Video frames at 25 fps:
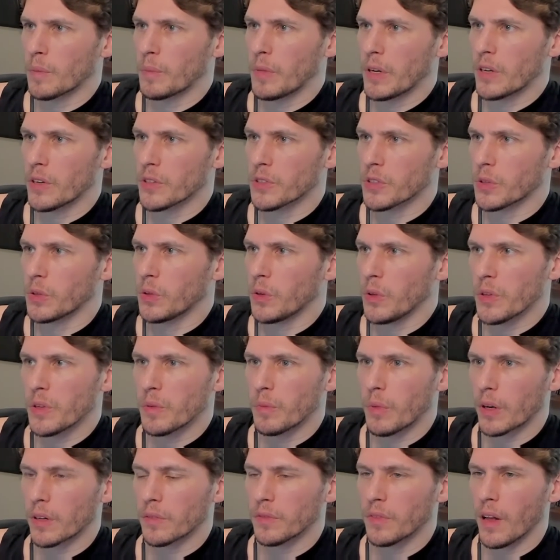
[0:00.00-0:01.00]
beetles are cooler than
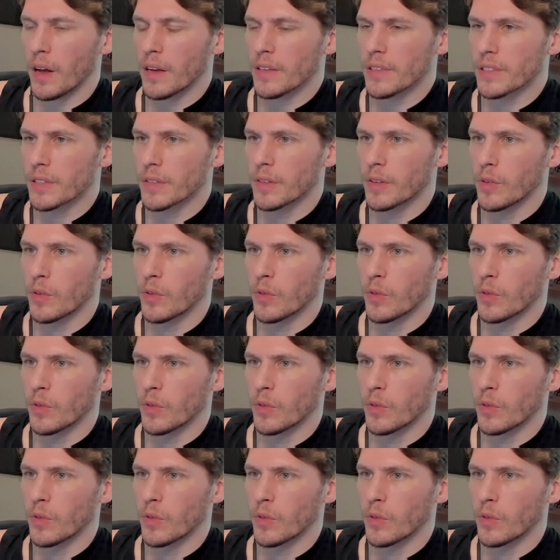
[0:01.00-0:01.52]
butterflies.